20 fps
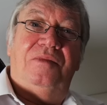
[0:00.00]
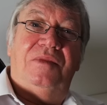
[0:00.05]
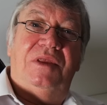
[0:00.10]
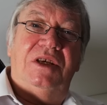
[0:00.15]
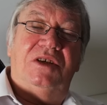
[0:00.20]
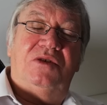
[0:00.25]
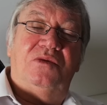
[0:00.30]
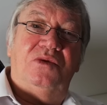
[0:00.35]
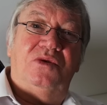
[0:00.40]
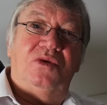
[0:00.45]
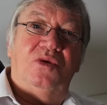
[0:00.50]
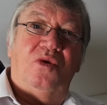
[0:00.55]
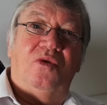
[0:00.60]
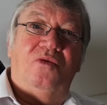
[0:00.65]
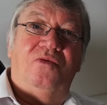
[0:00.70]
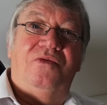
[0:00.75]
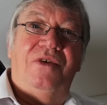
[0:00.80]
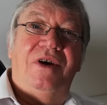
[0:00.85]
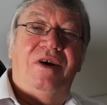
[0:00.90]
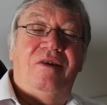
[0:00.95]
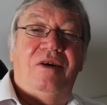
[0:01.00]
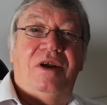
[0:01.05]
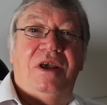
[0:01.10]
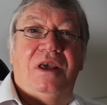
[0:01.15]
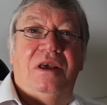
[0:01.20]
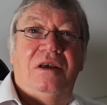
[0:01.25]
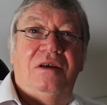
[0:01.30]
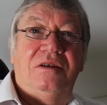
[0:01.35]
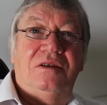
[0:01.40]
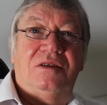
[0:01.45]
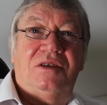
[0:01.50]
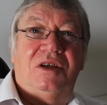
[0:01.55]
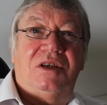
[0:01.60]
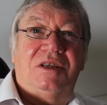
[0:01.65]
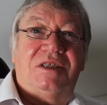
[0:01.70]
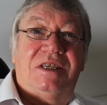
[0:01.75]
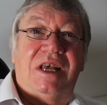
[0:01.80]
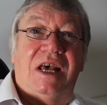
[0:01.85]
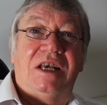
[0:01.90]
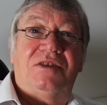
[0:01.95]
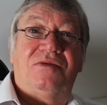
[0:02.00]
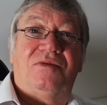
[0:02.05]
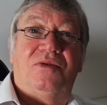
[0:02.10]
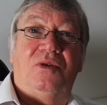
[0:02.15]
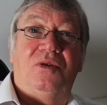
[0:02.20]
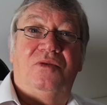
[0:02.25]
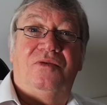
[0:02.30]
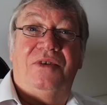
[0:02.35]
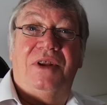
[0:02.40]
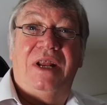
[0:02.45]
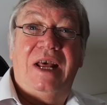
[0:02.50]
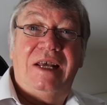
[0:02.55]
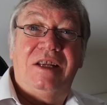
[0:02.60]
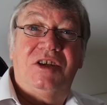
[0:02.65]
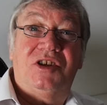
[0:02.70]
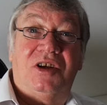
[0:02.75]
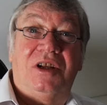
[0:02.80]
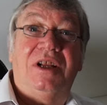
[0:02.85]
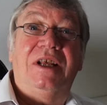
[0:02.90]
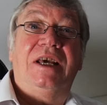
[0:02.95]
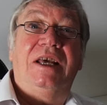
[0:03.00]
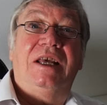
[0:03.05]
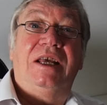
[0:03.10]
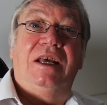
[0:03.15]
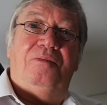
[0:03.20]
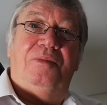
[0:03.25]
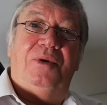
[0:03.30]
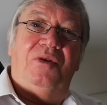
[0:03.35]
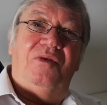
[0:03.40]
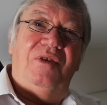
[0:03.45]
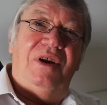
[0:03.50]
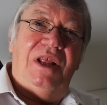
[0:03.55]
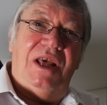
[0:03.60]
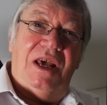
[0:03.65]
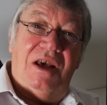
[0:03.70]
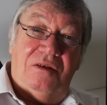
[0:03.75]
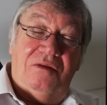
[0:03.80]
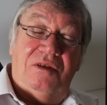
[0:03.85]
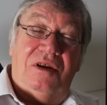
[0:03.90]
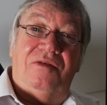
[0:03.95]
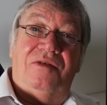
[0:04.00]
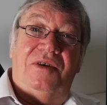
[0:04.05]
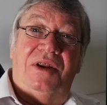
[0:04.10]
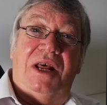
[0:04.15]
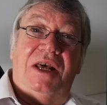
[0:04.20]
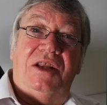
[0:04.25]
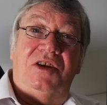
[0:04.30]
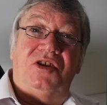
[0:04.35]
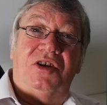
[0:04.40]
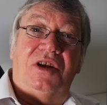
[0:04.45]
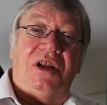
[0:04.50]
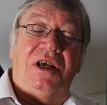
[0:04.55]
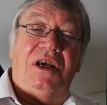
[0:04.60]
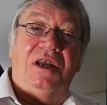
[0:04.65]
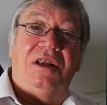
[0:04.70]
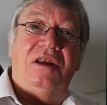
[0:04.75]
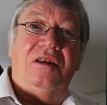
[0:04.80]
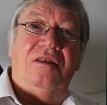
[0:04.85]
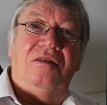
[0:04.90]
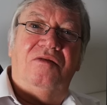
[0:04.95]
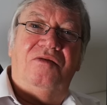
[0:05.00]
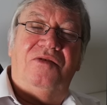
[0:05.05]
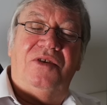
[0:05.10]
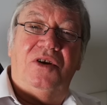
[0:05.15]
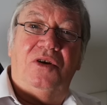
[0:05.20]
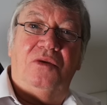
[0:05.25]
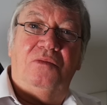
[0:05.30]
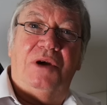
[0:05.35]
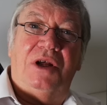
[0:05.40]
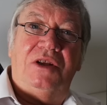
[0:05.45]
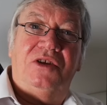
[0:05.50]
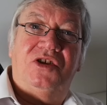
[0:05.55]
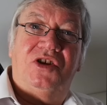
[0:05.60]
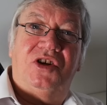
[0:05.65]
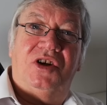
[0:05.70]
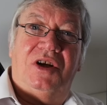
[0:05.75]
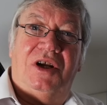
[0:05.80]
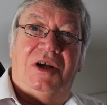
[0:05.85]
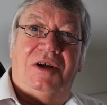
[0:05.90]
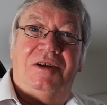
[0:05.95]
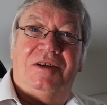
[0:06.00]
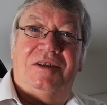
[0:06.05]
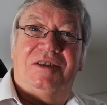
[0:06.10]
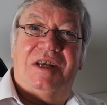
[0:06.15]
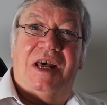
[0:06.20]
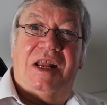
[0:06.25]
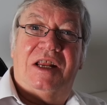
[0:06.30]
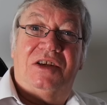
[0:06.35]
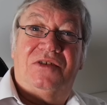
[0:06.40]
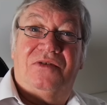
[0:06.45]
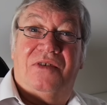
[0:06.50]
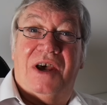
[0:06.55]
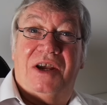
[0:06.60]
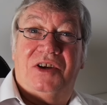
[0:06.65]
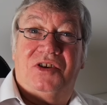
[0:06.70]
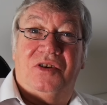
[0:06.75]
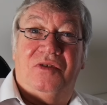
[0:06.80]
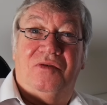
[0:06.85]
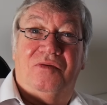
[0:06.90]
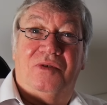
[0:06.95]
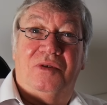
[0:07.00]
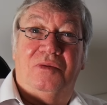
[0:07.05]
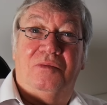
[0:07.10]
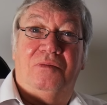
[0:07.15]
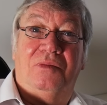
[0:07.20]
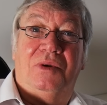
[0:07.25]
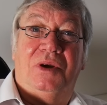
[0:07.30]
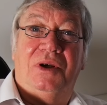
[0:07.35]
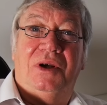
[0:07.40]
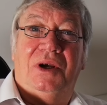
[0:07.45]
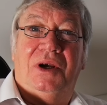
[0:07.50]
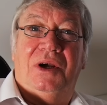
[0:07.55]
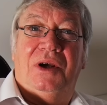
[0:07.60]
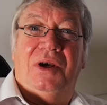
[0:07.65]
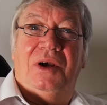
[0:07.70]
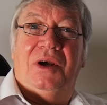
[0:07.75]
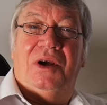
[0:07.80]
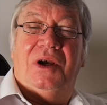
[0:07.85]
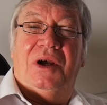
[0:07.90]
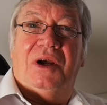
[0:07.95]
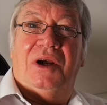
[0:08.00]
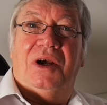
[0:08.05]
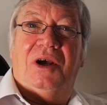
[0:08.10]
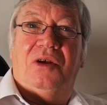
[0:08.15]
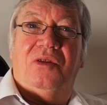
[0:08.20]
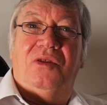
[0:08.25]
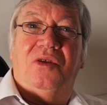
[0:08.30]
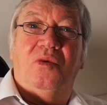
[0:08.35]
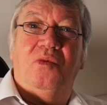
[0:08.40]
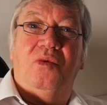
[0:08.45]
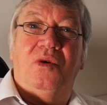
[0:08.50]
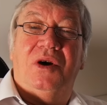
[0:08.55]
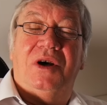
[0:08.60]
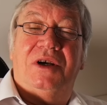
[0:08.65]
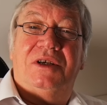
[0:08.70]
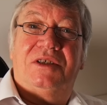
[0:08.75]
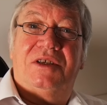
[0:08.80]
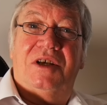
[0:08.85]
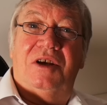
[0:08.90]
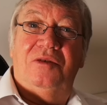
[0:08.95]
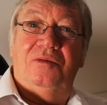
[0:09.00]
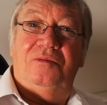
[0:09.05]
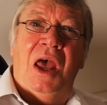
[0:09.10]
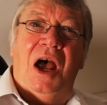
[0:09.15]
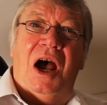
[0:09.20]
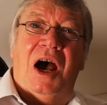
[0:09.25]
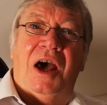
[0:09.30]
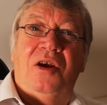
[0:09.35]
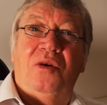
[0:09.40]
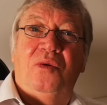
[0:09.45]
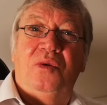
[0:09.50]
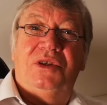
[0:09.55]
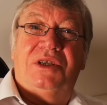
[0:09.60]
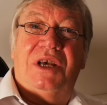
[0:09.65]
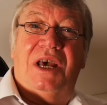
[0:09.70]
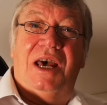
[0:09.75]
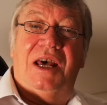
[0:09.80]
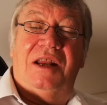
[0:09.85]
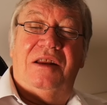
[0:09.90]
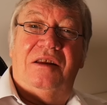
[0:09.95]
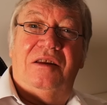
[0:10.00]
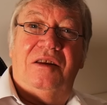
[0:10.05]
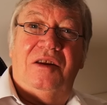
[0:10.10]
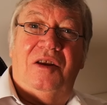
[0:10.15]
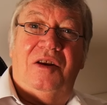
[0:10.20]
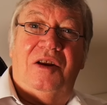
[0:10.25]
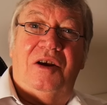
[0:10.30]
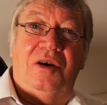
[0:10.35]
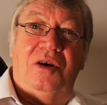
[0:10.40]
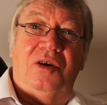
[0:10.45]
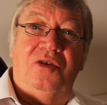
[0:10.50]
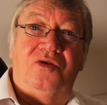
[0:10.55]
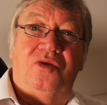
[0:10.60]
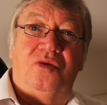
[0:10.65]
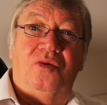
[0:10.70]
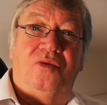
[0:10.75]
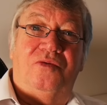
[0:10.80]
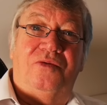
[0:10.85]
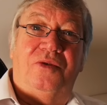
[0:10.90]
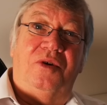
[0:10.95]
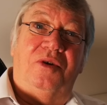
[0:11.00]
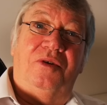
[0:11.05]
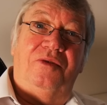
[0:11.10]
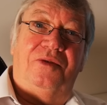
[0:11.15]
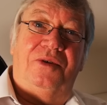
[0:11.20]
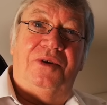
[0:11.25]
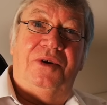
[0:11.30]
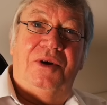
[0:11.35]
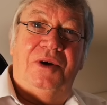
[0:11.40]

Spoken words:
This was all very successful financially, but really only financially. I didn't feel much satisfaction from the work. So I'd always had, a drawer full of